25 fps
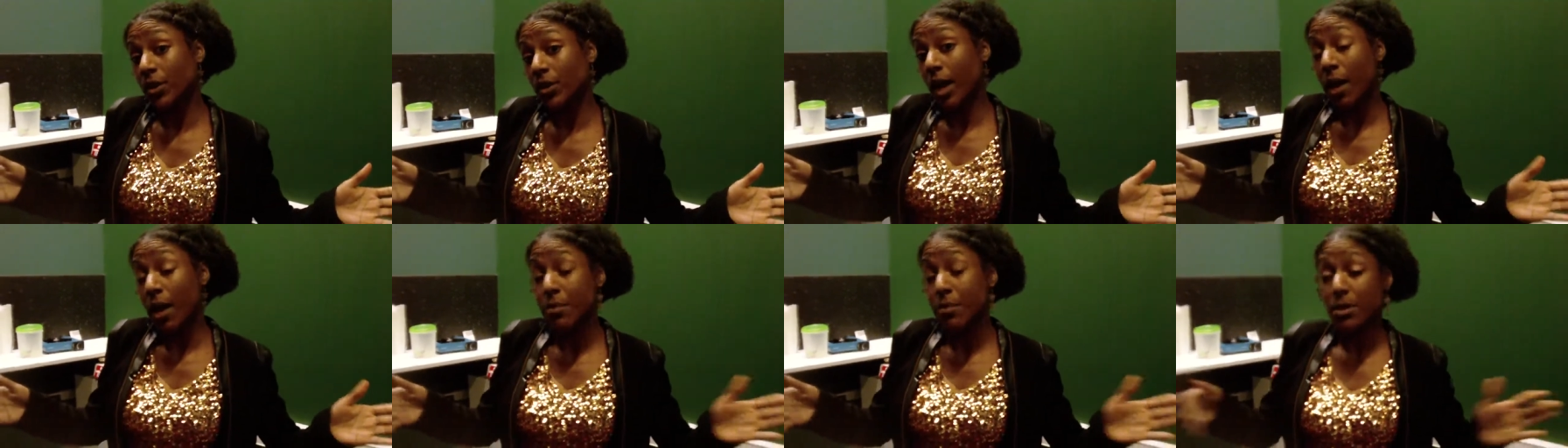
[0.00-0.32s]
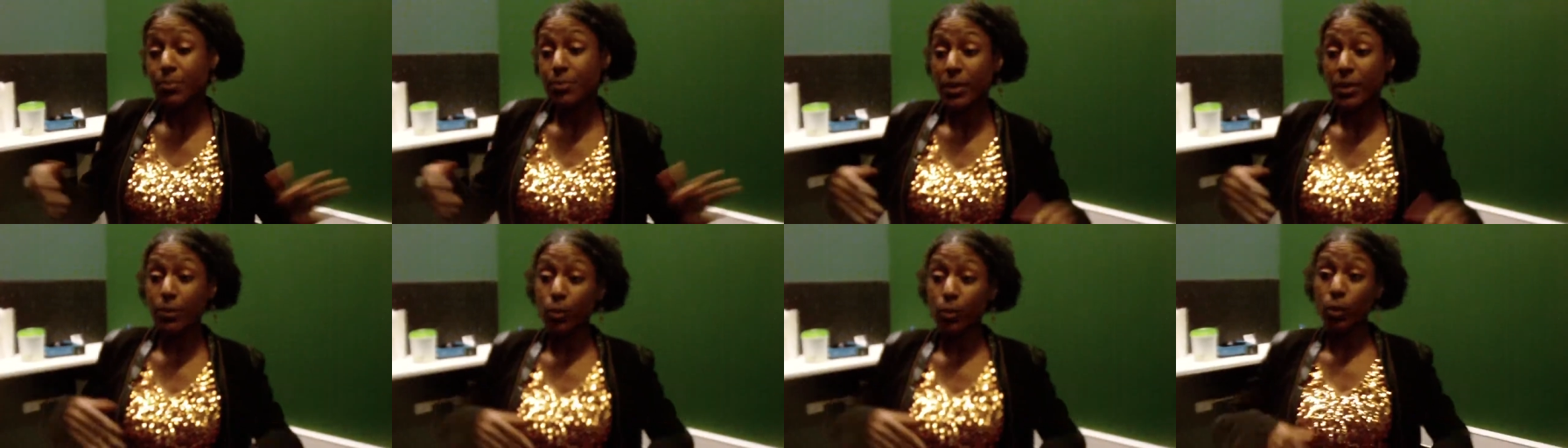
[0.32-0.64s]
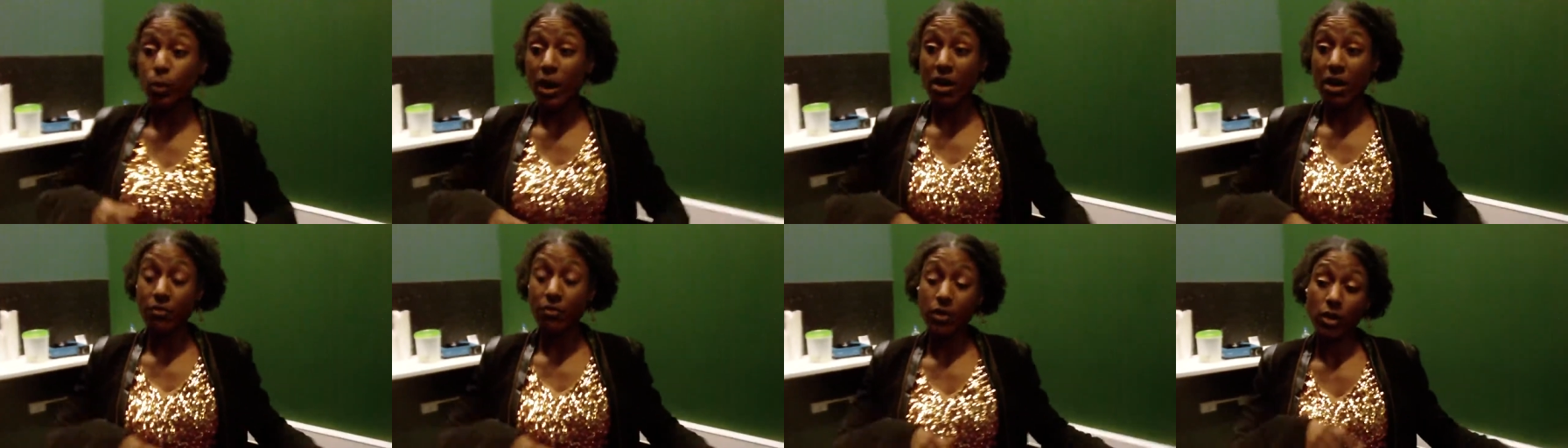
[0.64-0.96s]
How many
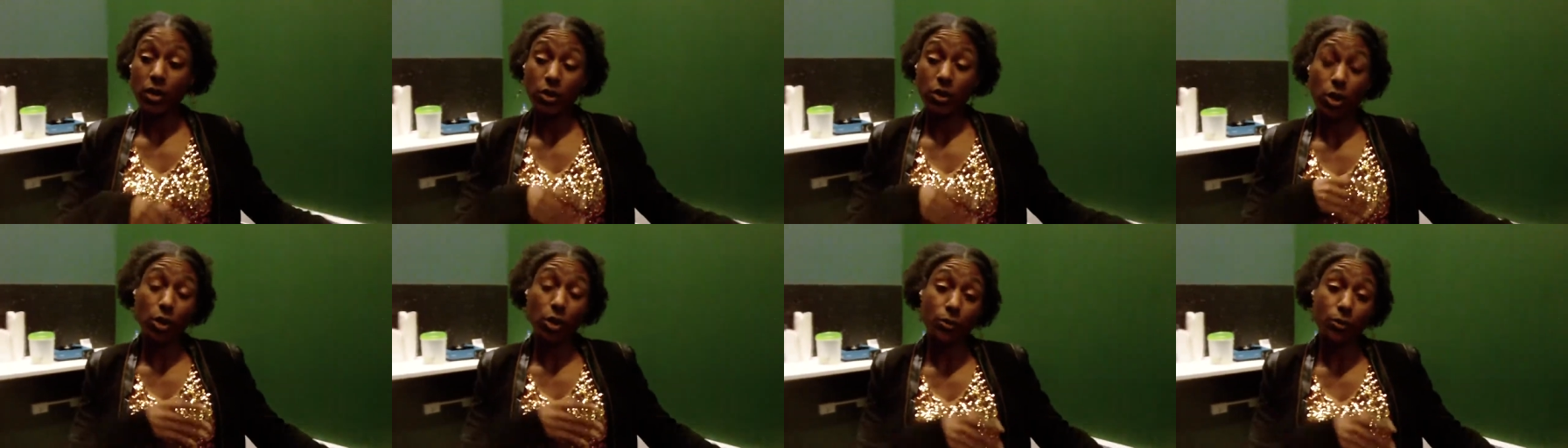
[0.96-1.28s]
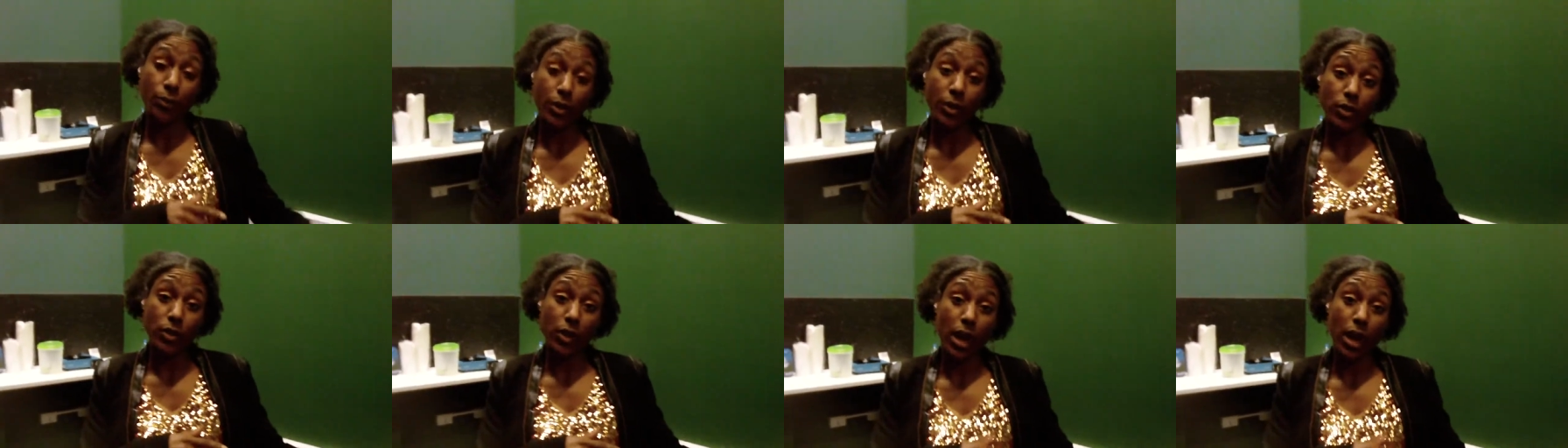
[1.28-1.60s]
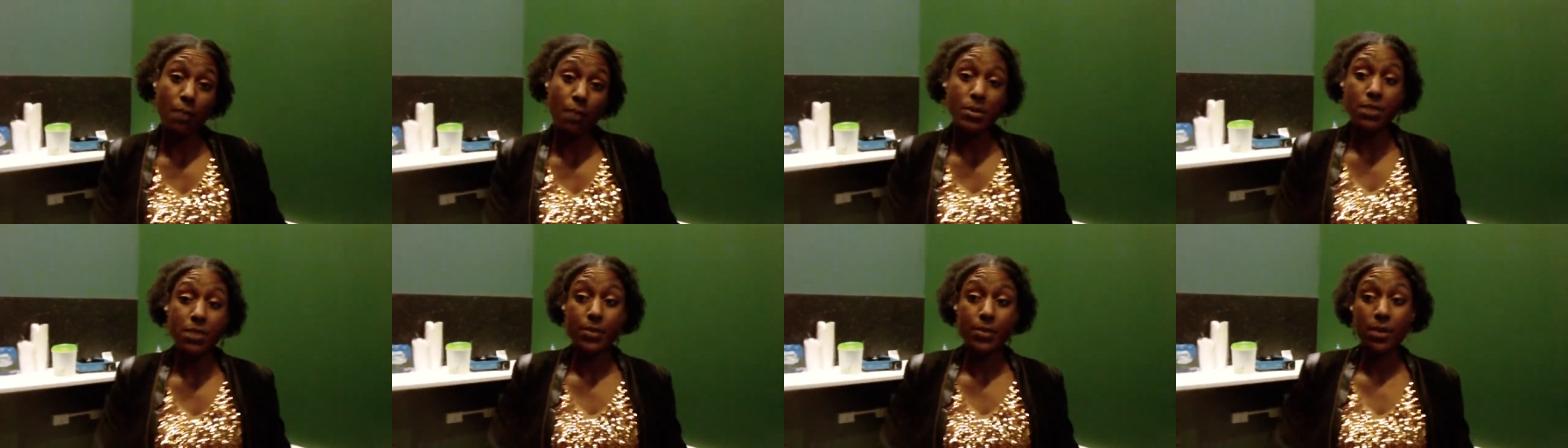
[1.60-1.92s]
people have an allotment?
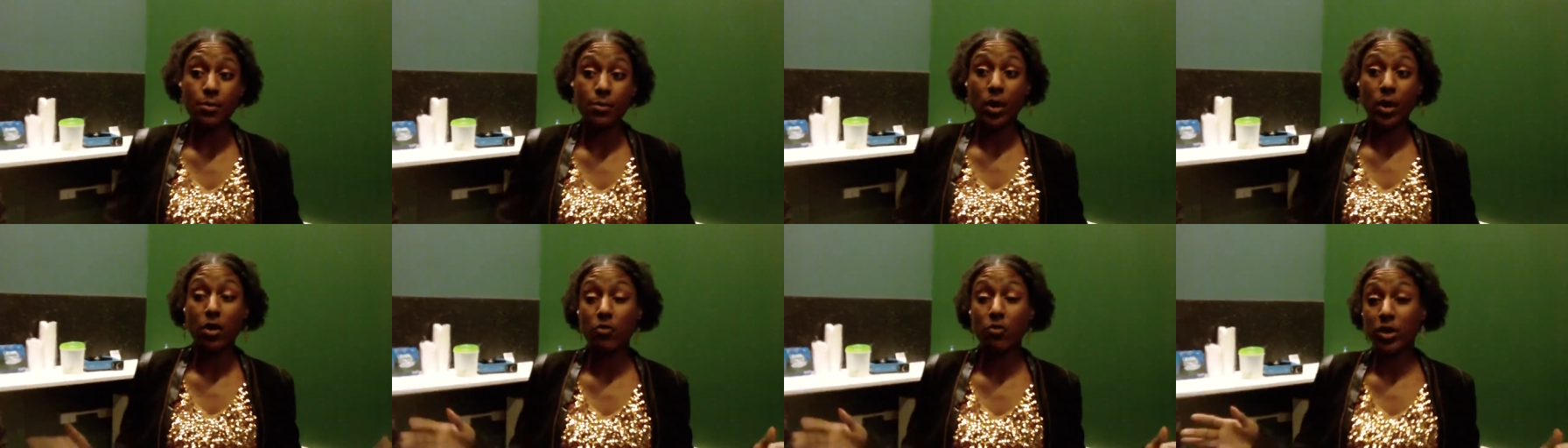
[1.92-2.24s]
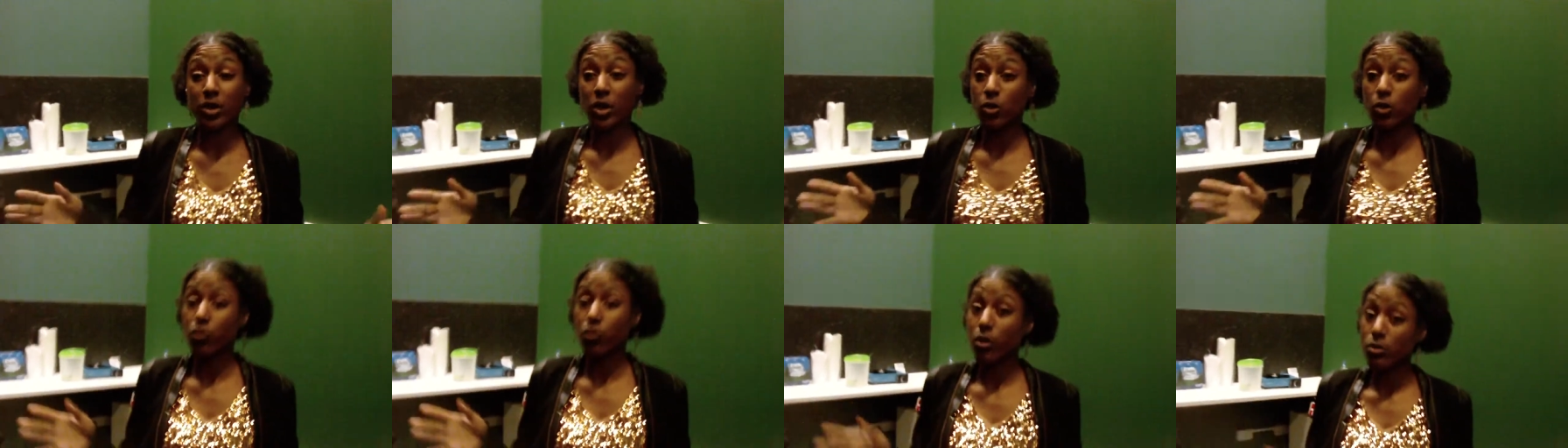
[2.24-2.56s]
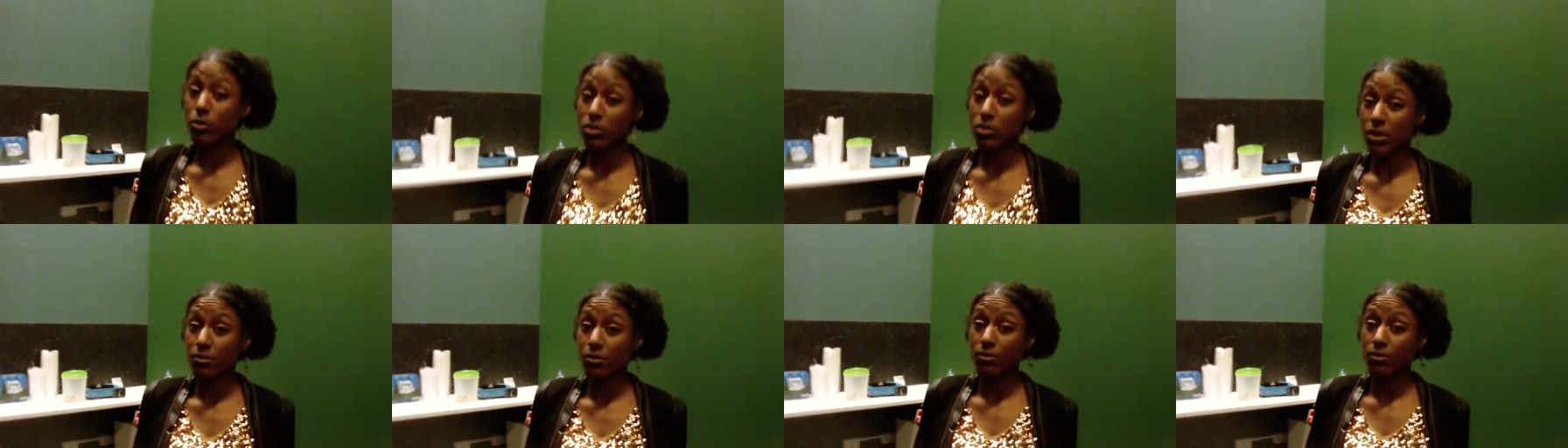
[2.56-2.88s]
How many people are really
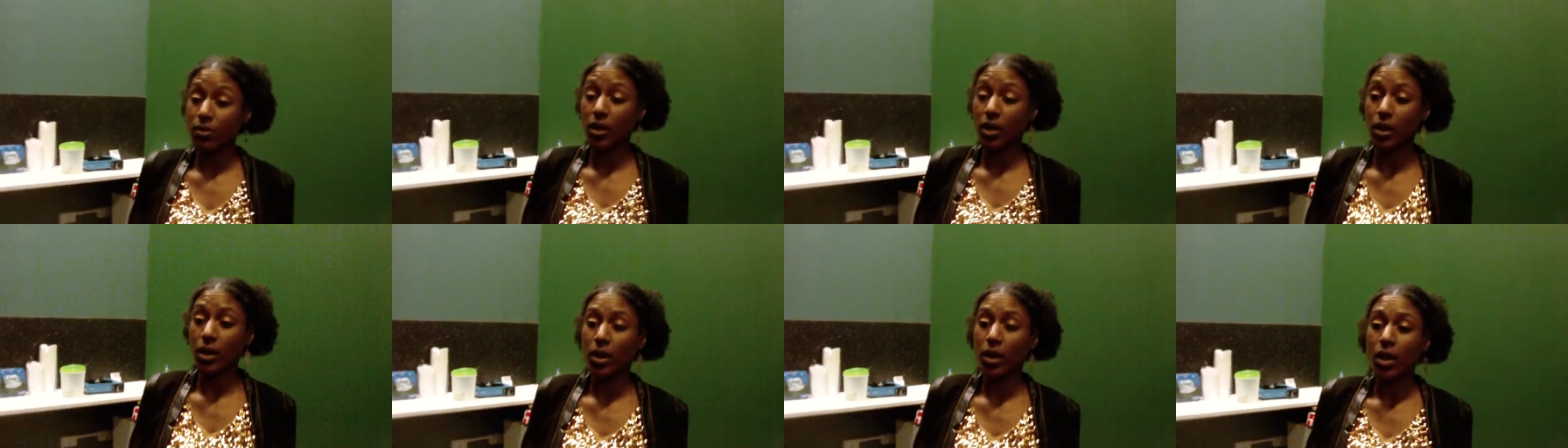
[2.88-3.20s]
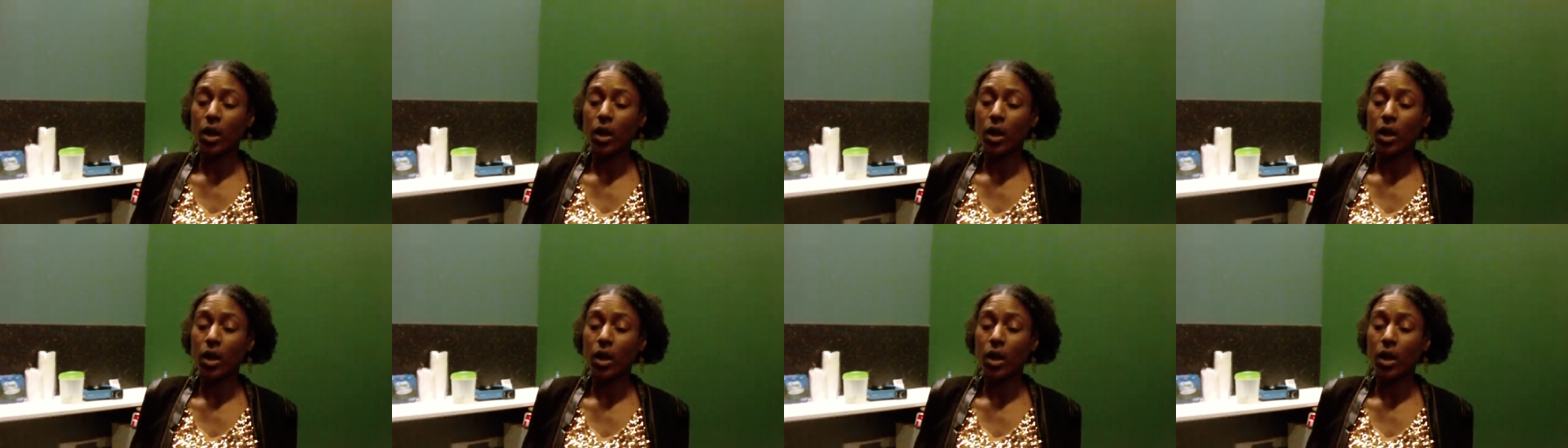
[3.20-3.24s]
growing something?